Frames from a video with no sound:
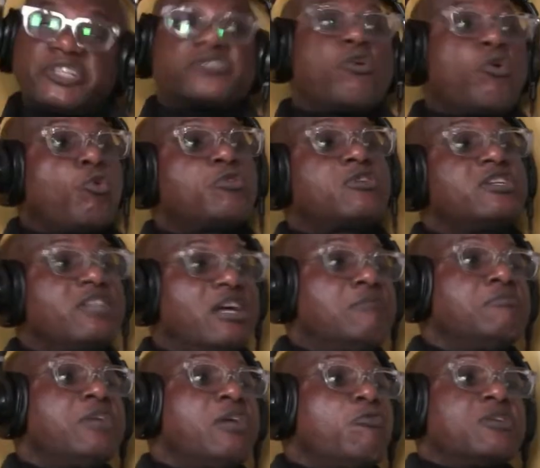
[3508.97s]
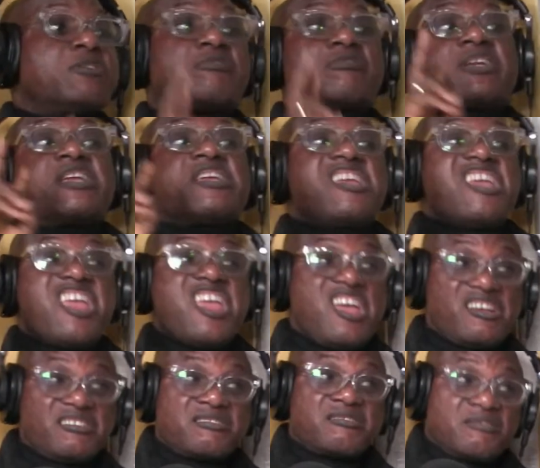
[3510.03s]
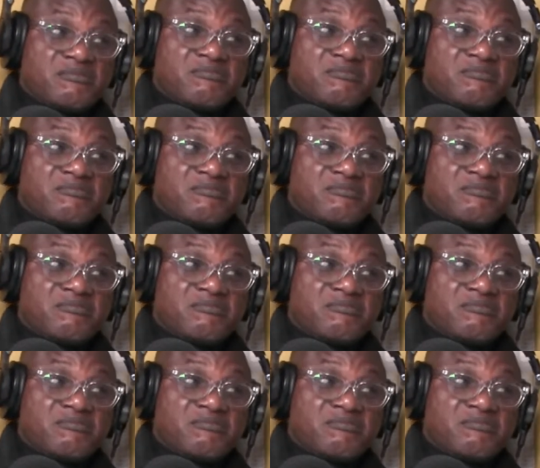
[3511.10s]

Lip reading: she's older than me with 3 years.